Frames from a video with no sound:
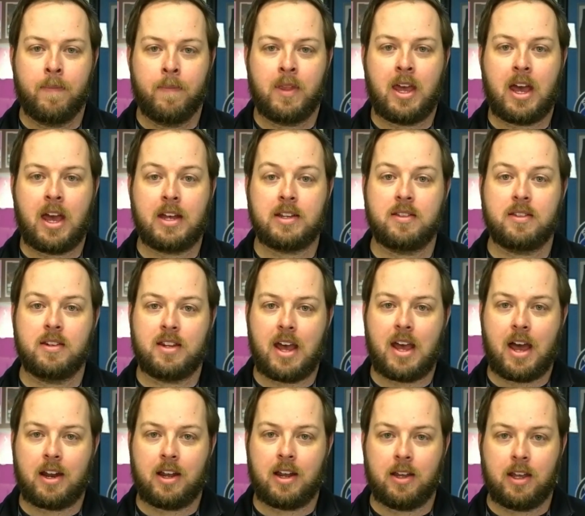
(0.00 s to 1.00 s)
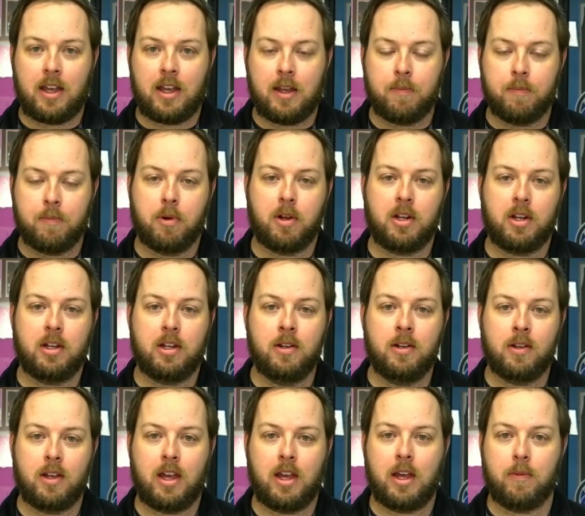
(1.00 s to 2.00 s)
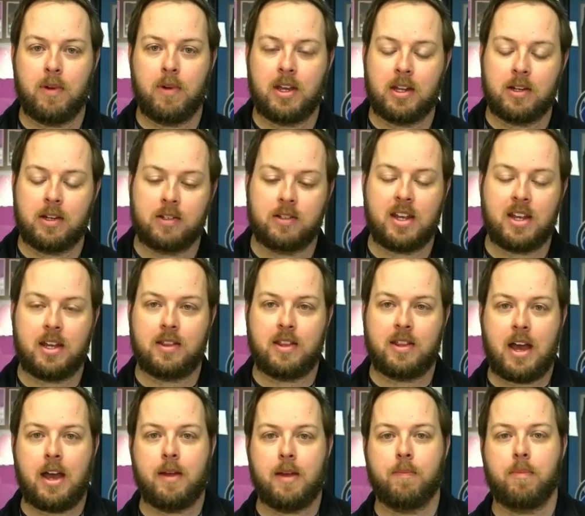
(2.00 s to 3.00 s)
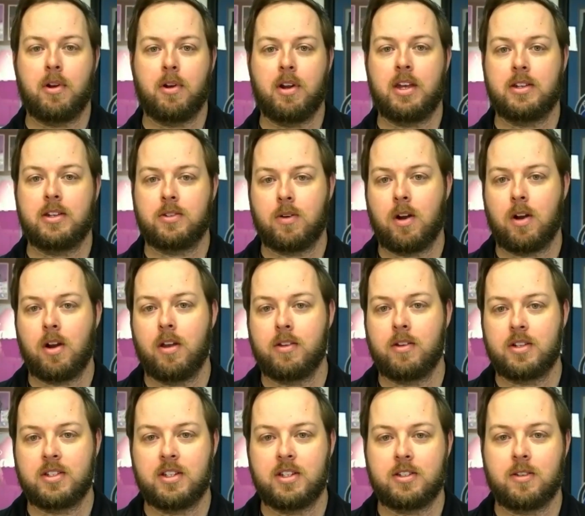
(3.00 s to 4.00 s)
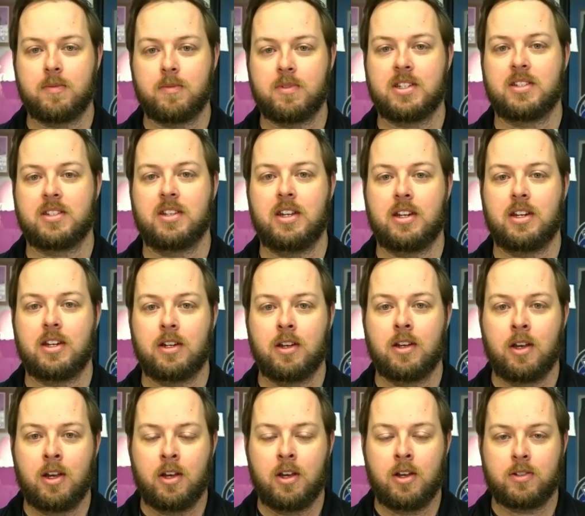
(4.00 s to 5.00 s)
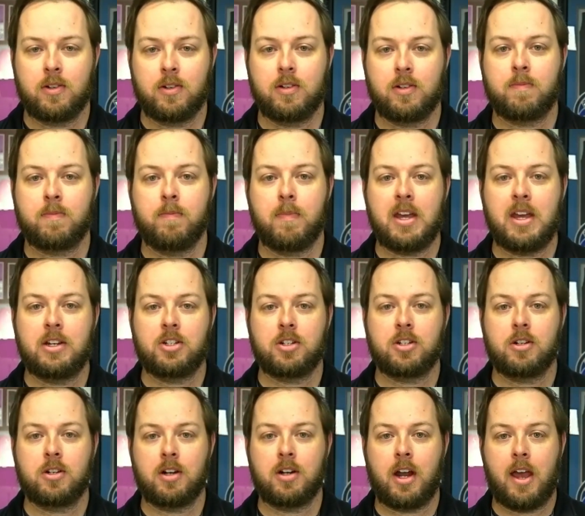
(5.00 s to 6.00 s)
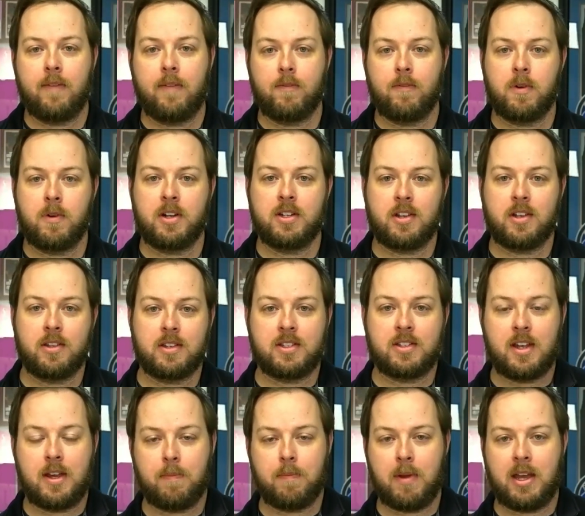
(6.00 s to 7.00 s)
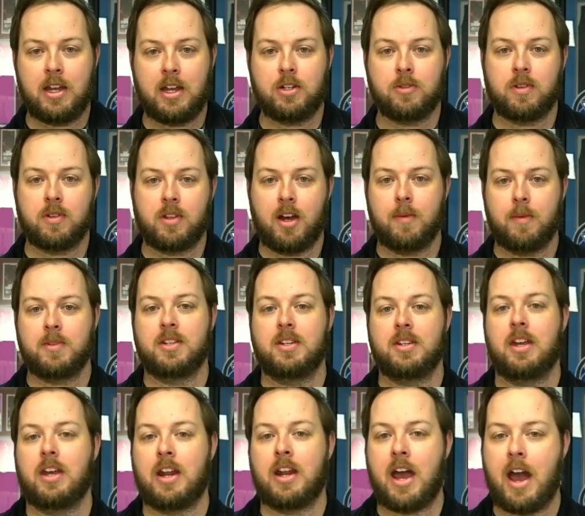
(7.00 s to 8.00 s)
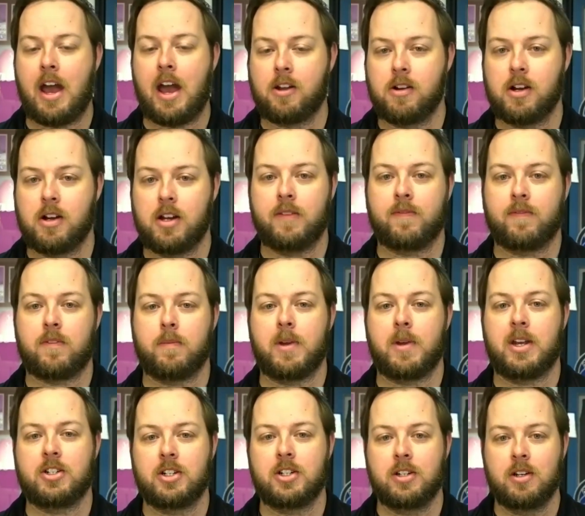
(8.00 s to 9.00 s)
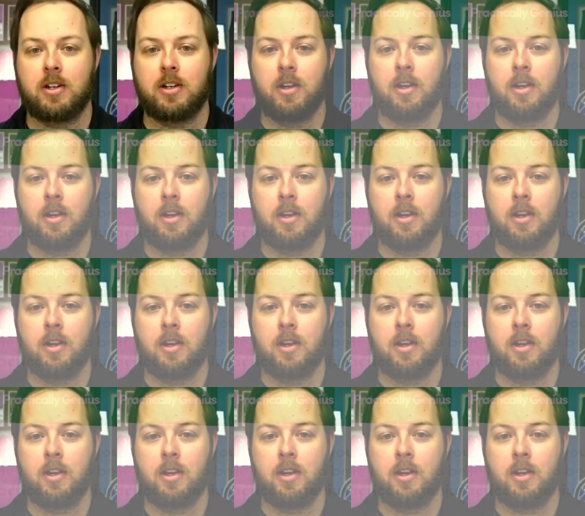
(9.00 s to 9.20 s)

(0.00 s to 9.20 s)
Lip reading: has the data inputted, and we can take that and put it into our other systems as needed. So it's made sure everyone is on the same page with up-to-date and accurate information.